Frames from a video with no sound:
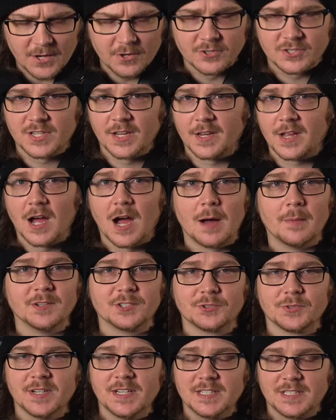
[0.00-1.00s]
your
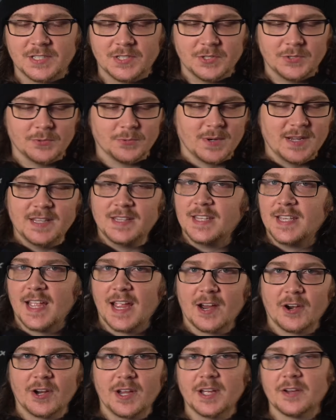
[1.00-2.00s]
psychometry to read the
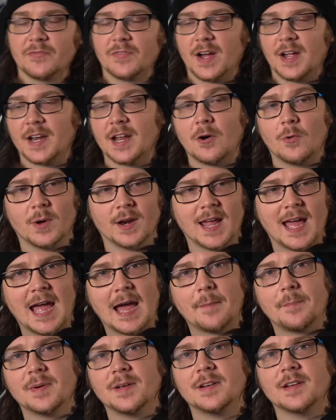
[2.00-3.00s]
area, find out what
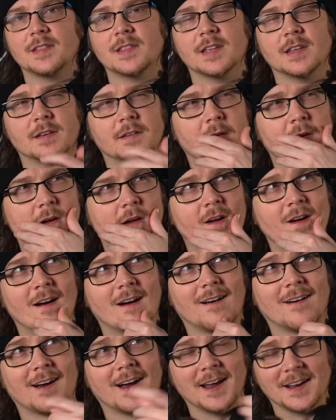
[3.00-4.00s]
happened, and then,
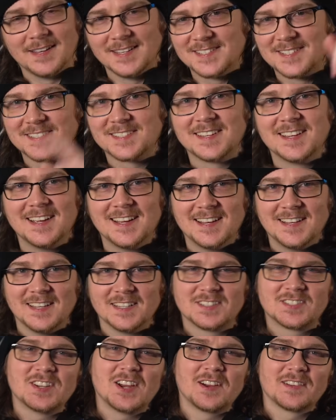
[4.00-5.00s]
all right, let's
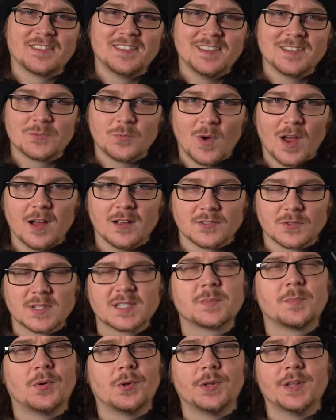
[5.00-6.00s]
talk to these Wells.
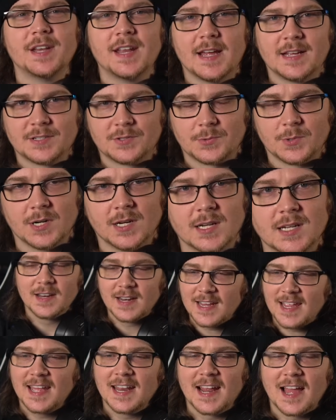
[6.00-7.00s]
Let's pull in Ezra. And
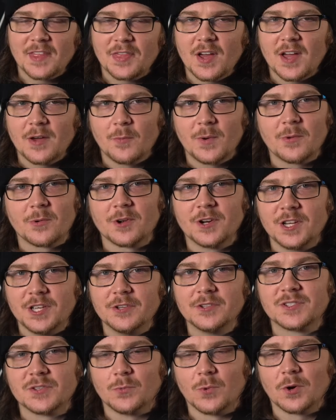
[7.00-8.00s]
again, I thought we were going to
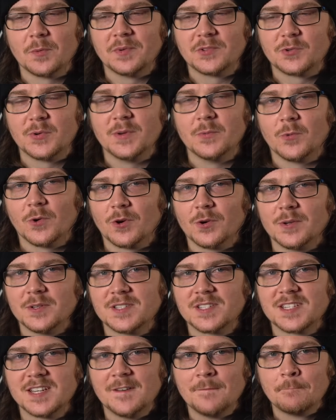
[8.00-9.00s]
use the World Between
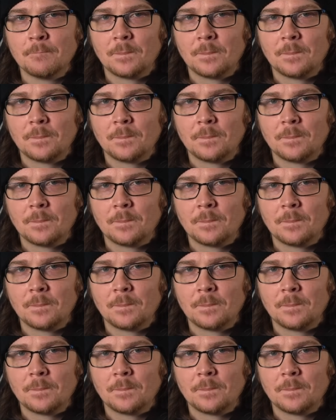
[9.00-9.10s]
Worlds